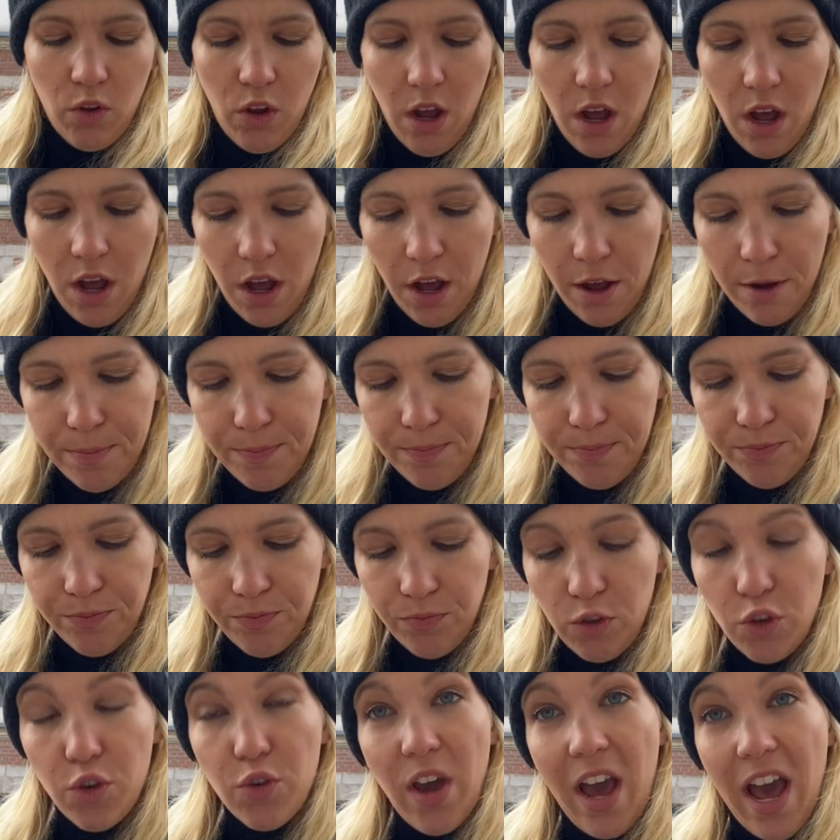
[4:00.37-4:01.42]
Um,
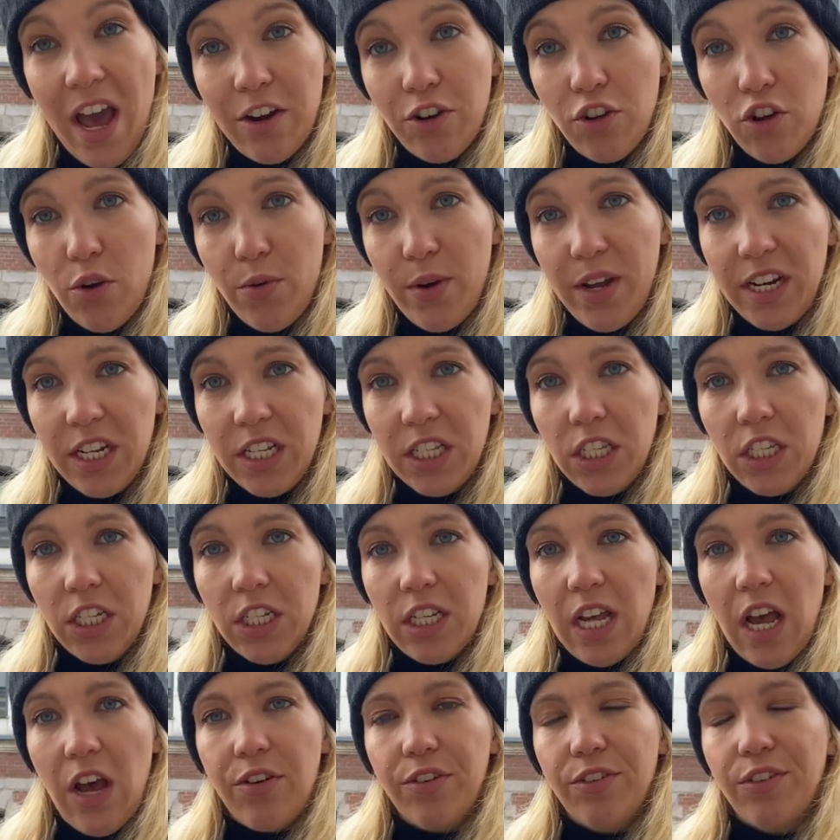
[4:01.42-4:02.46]
you can go in and sit
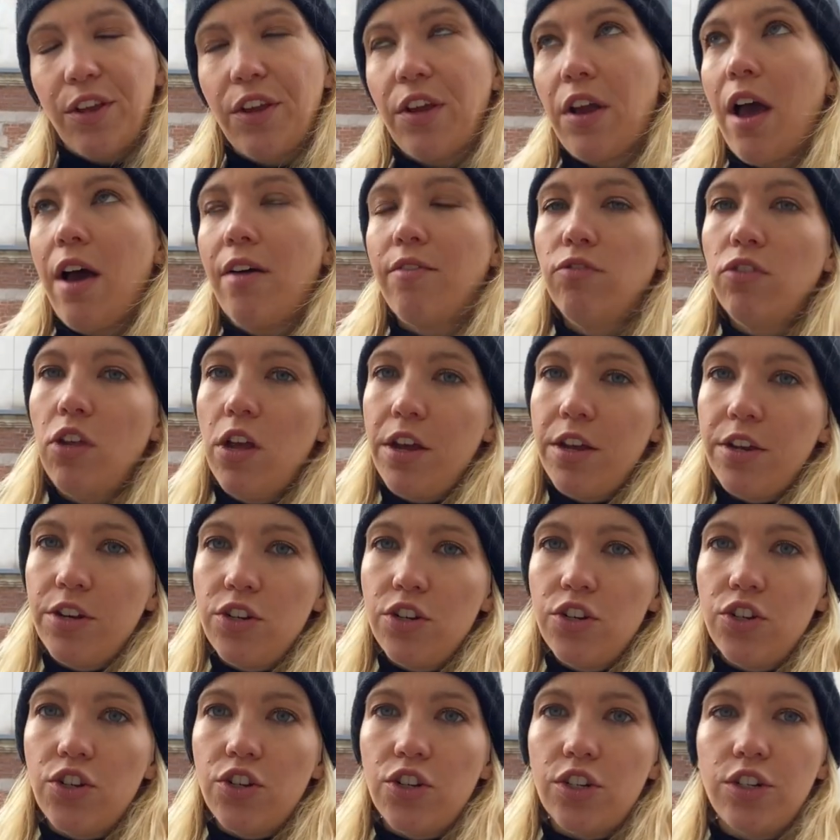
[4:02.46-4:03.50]
down and like have
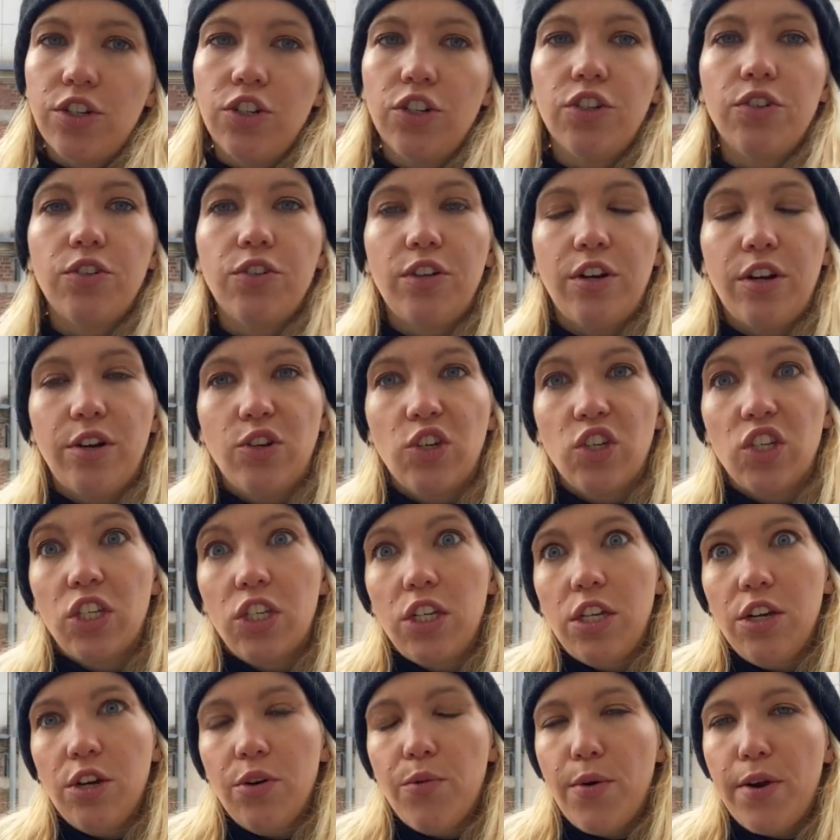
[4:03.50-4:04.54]
lunch or, you know, just
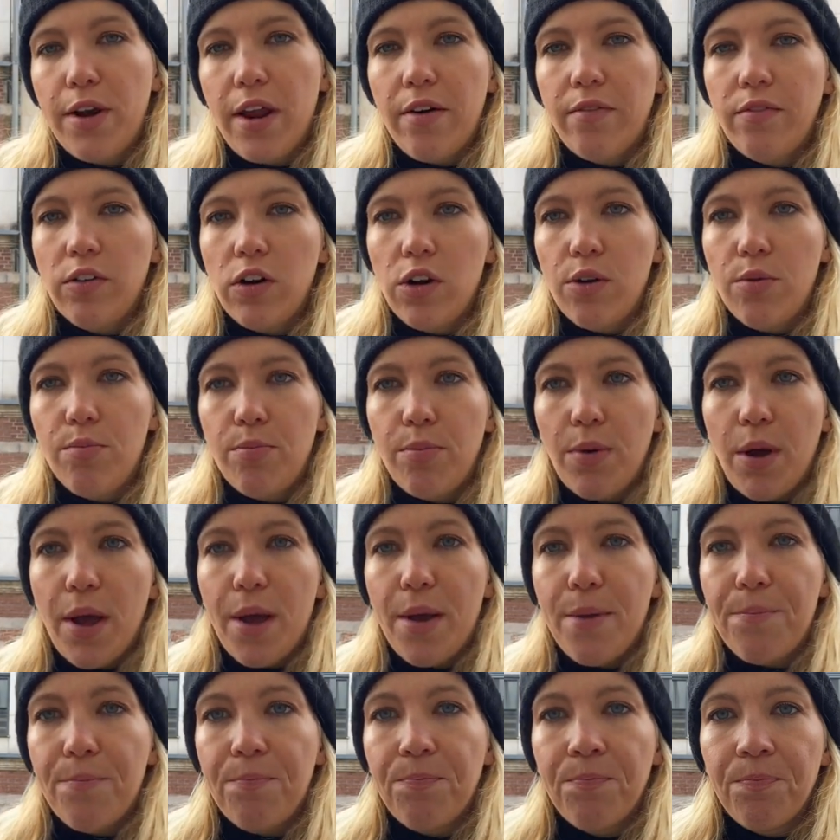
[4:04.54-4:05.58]
tea or whatever,
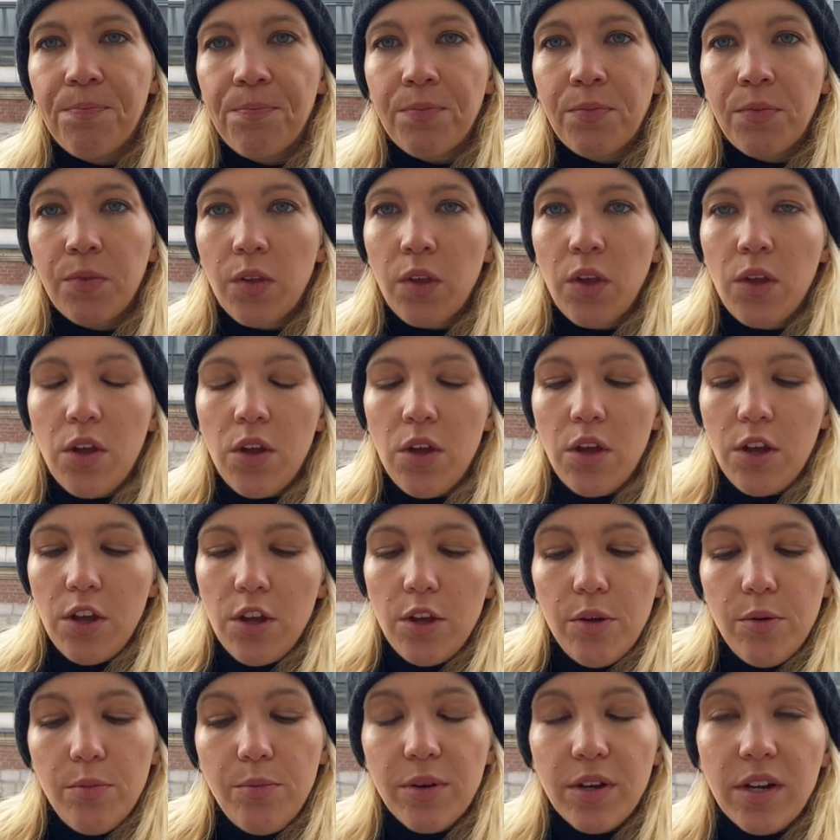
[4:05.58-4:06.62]
but
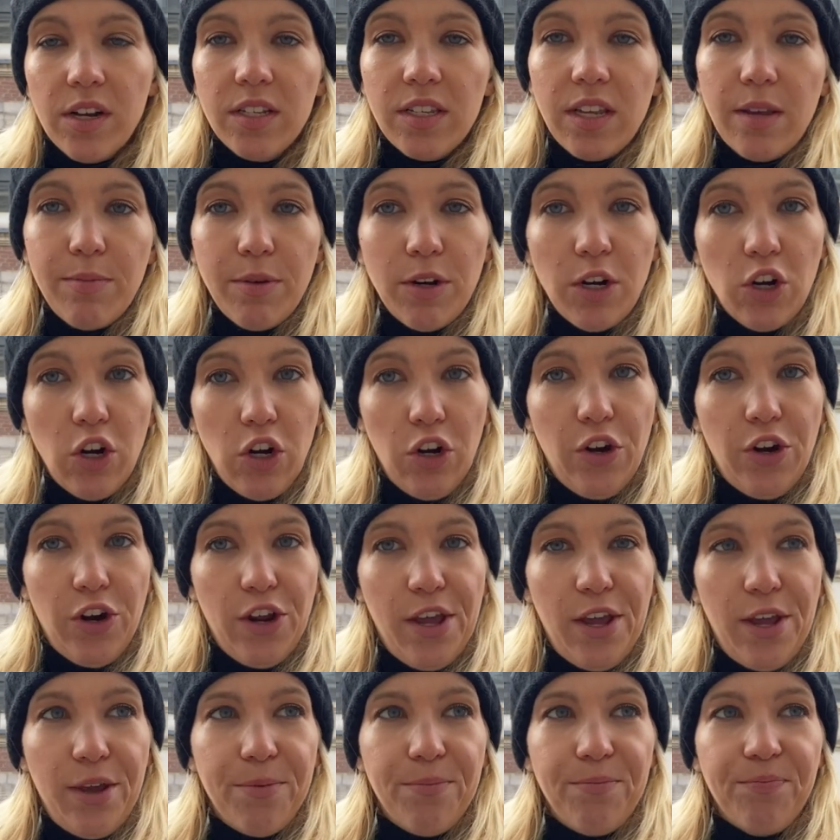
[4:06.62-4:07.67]
because I'm in a
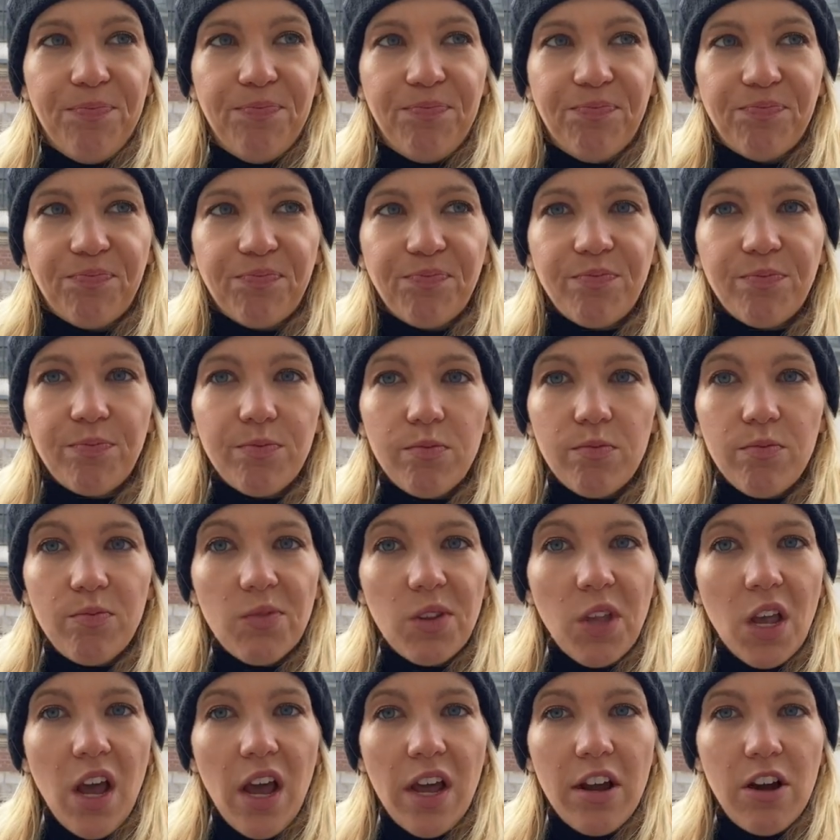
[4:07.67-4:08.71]
hurry,
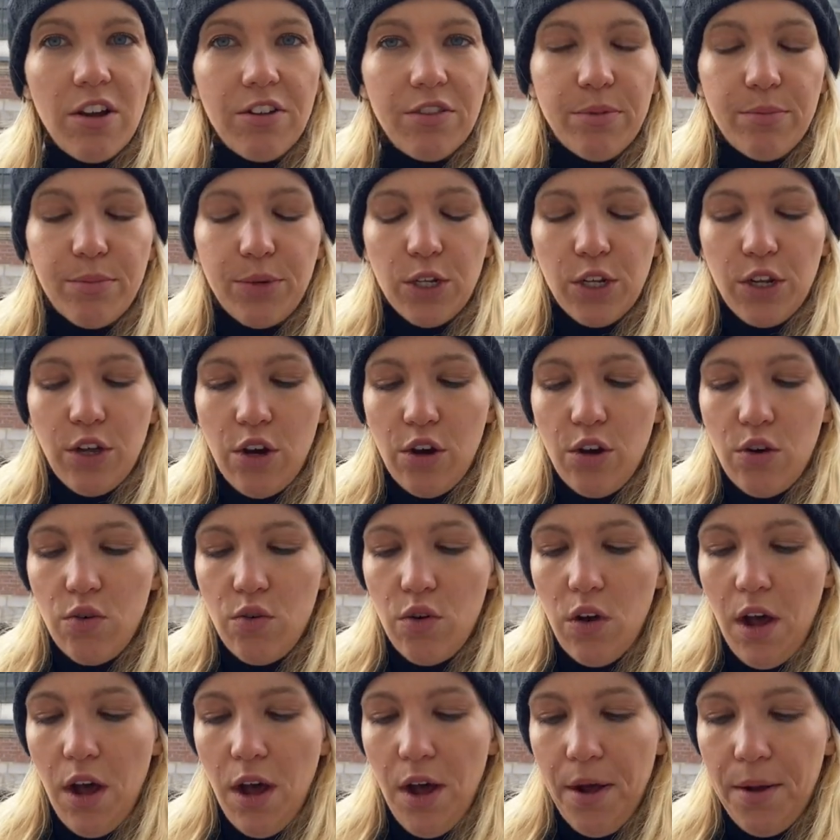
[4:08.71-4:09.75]
I got them to
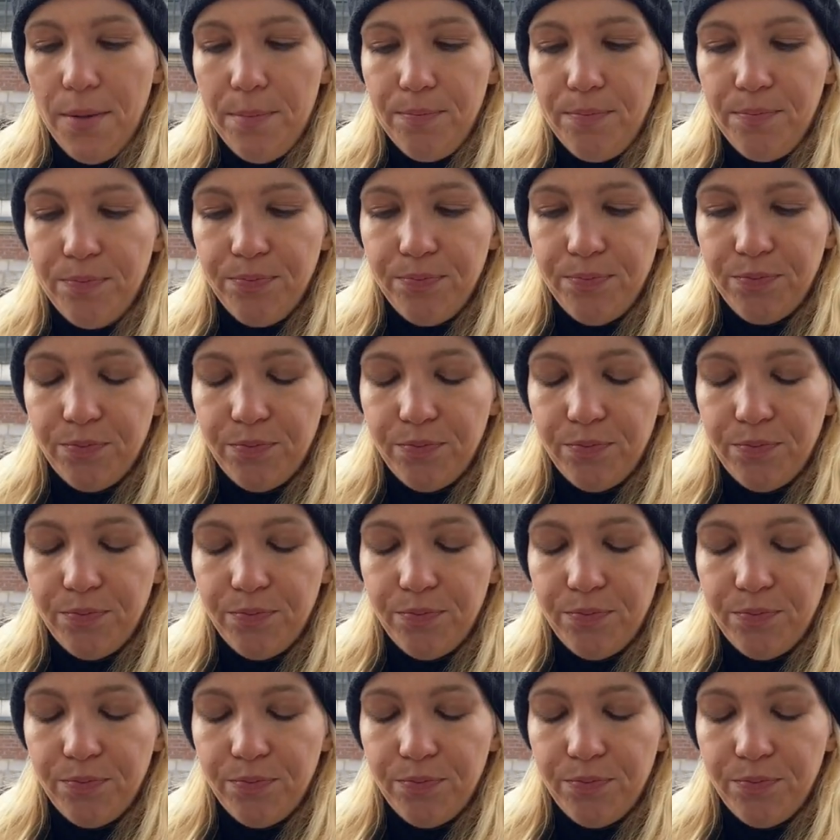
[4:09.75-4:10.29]
go. Um,